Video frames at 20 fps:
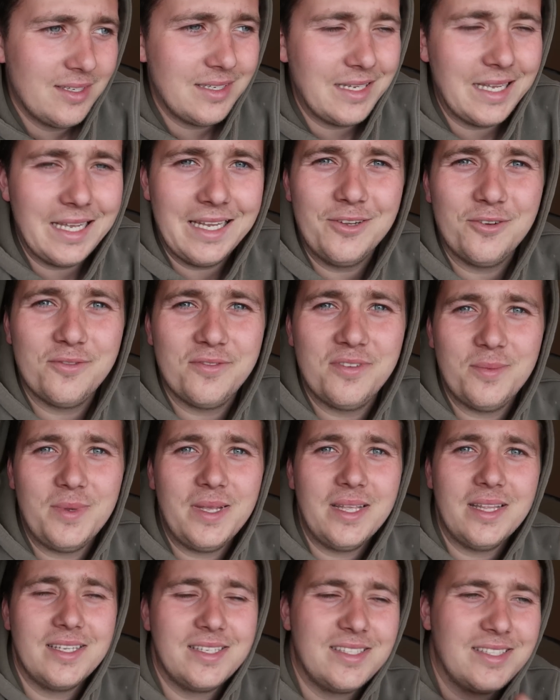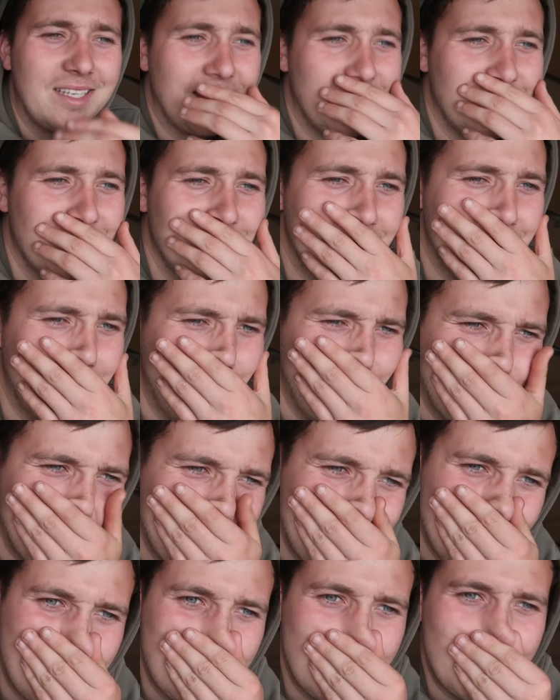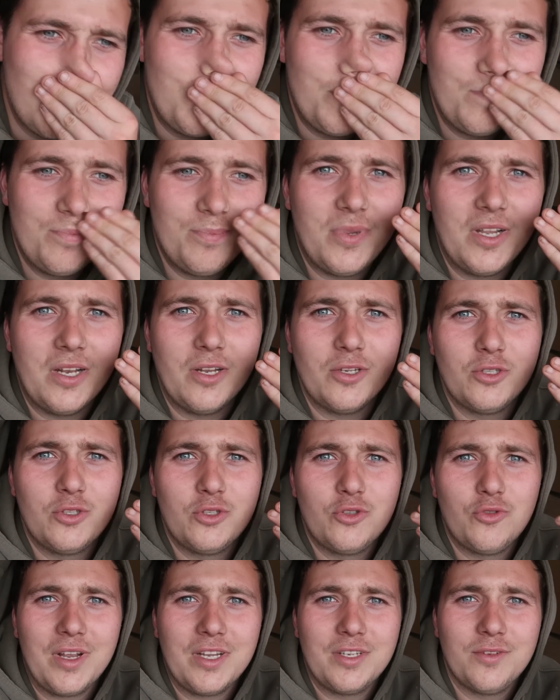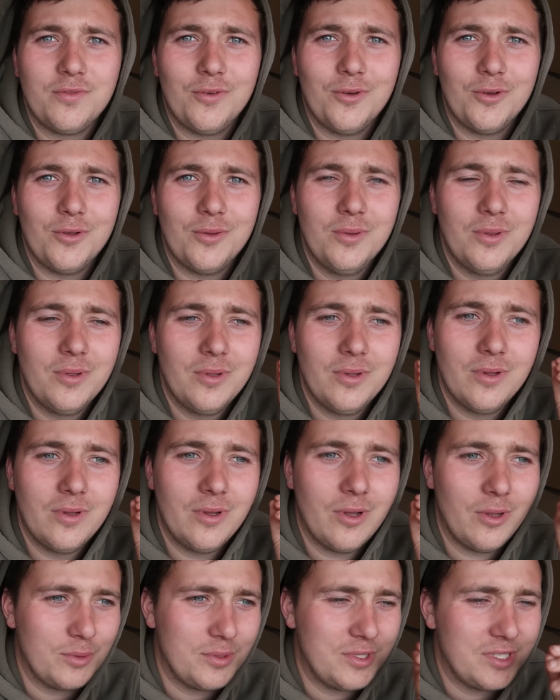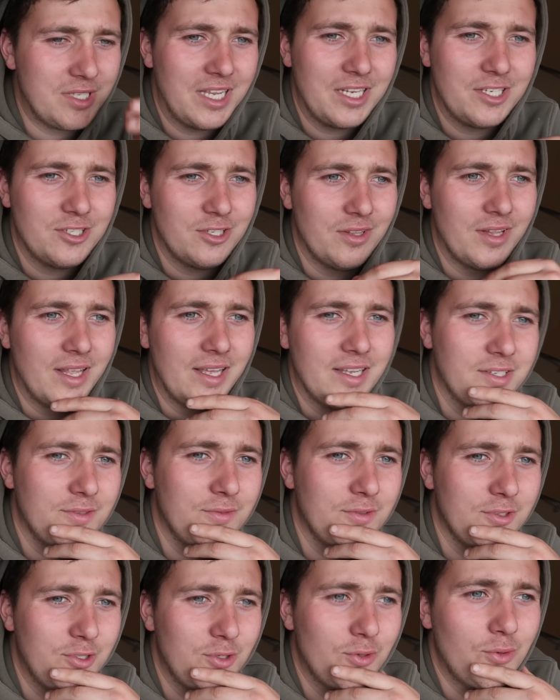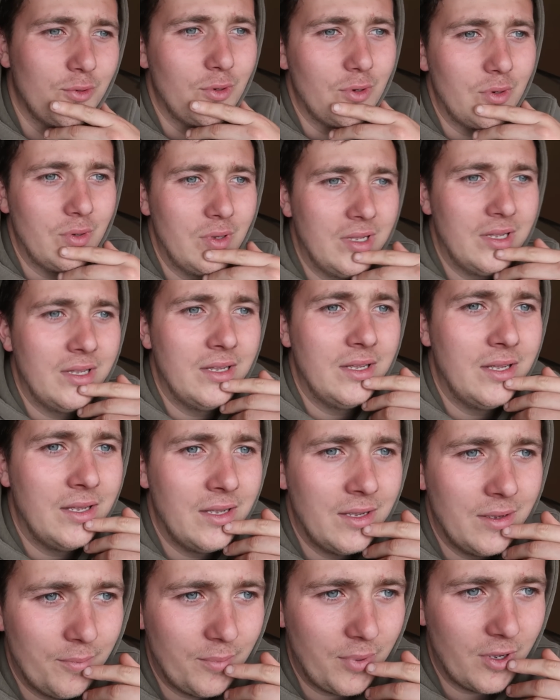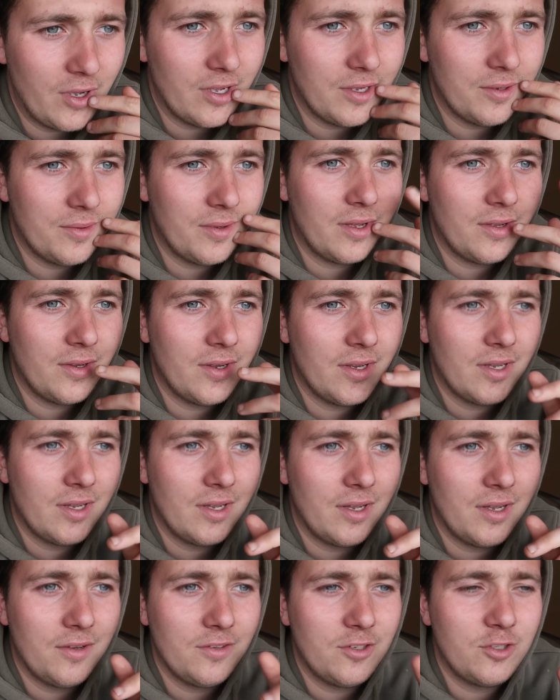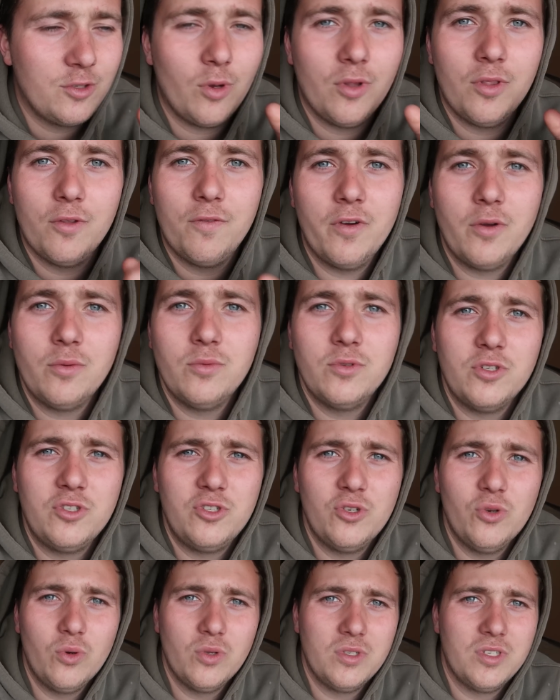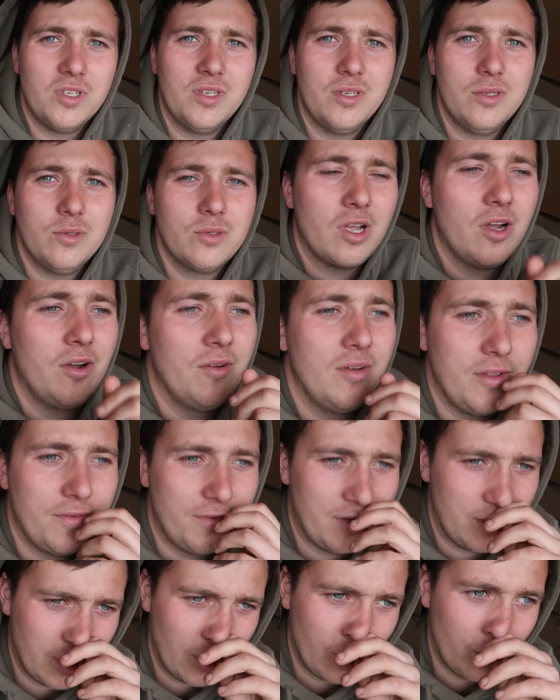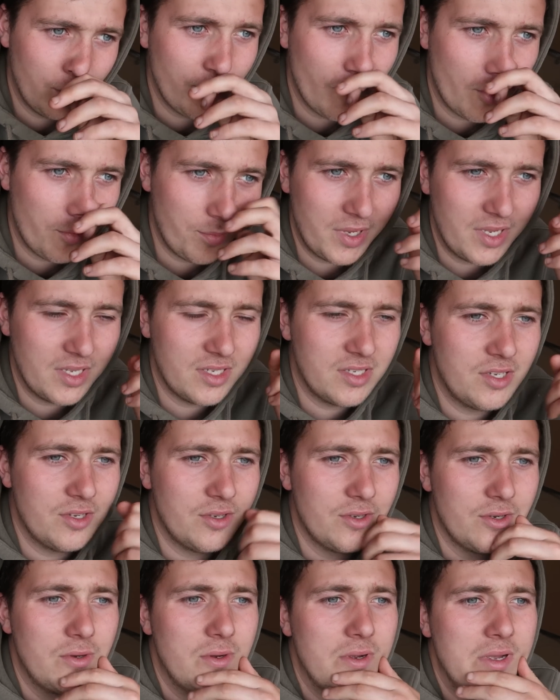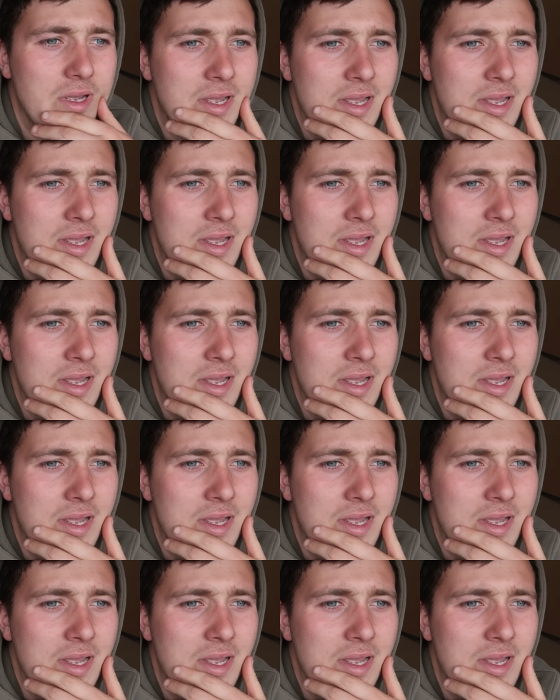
Yeah, not for me this session. Been a stressful old session, that is for sure. But just on the phone to Jordan, who's currently fishing over on B2.